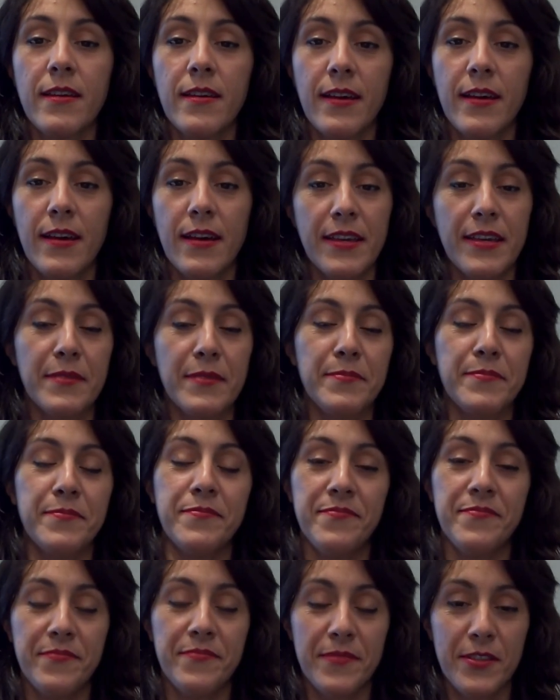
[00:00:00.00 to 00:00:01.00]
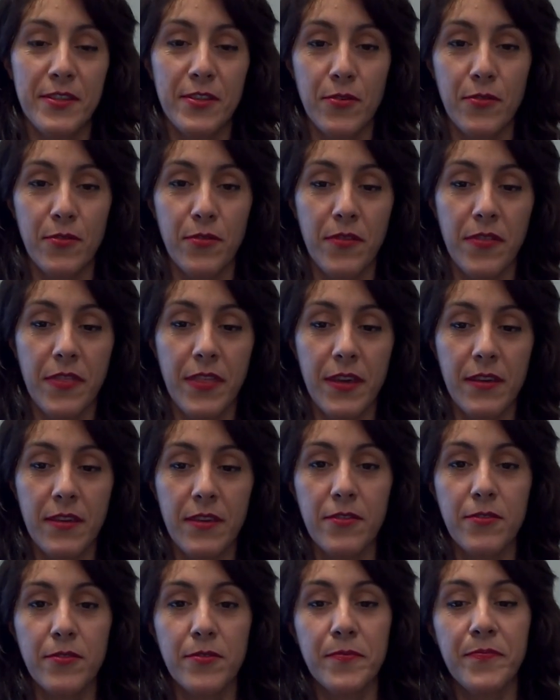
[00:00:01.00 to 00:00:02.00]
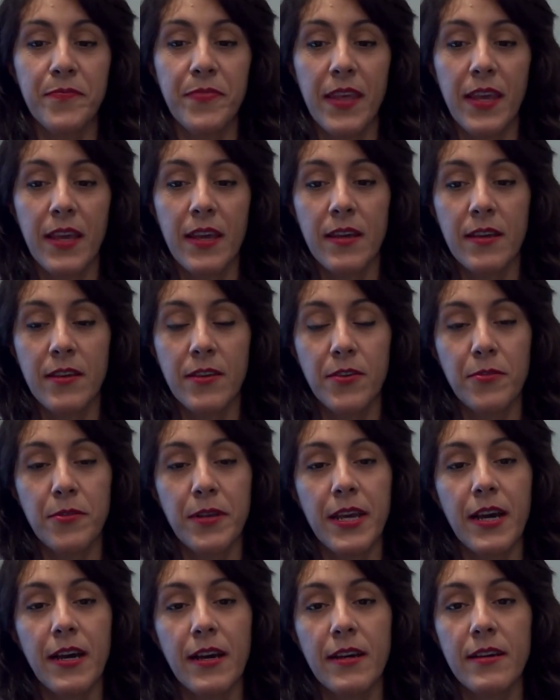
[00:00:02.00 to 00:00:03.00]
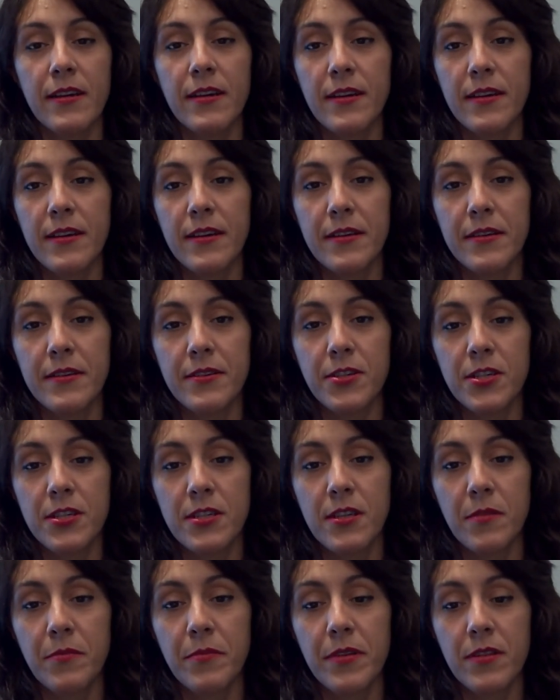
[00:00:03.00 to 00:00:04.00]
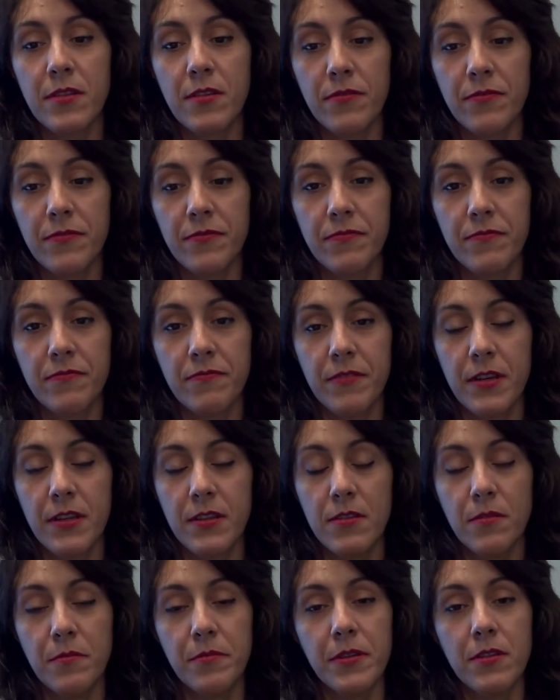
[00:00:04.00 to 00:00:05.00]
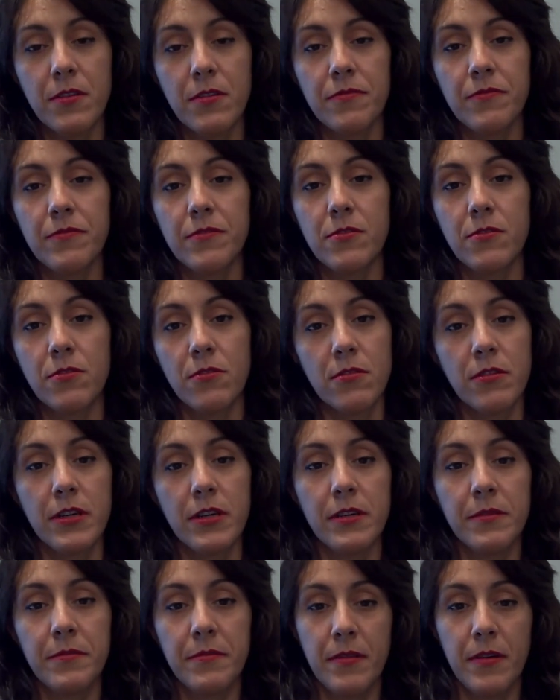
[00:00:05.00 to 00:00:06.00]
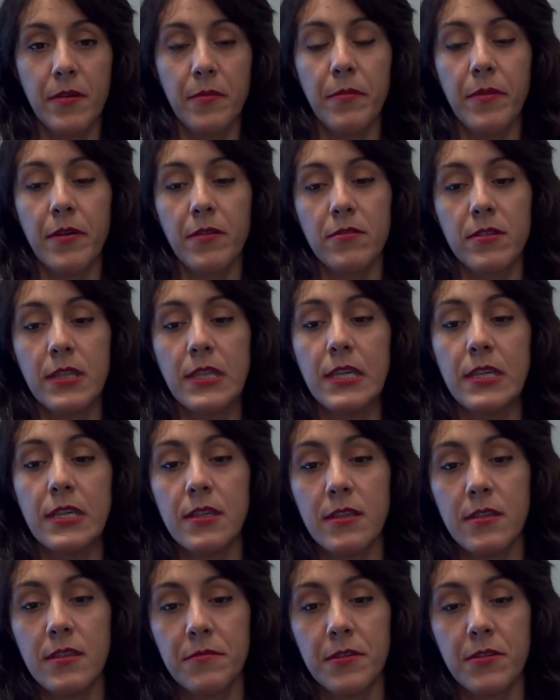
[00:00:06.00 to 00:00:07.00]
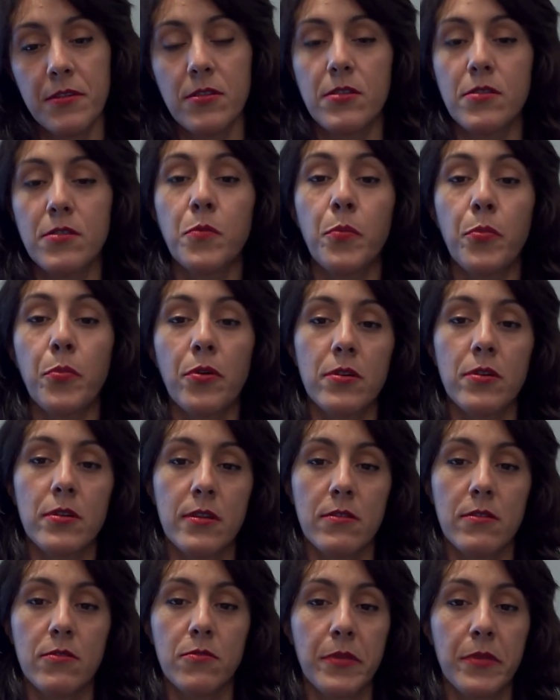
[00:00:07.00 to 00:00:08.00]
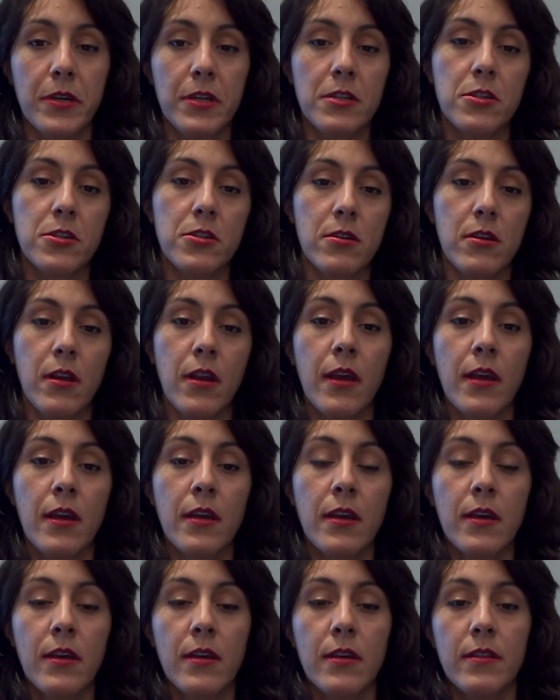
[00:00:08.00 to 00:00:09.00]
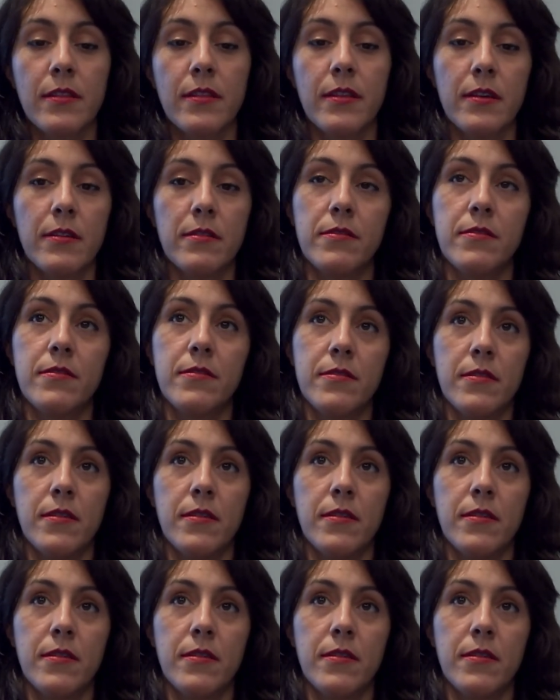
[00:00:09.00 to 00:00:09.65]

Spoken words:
Hi, so thank you, Julia. Just a little bit of story about this, because it's important to mention that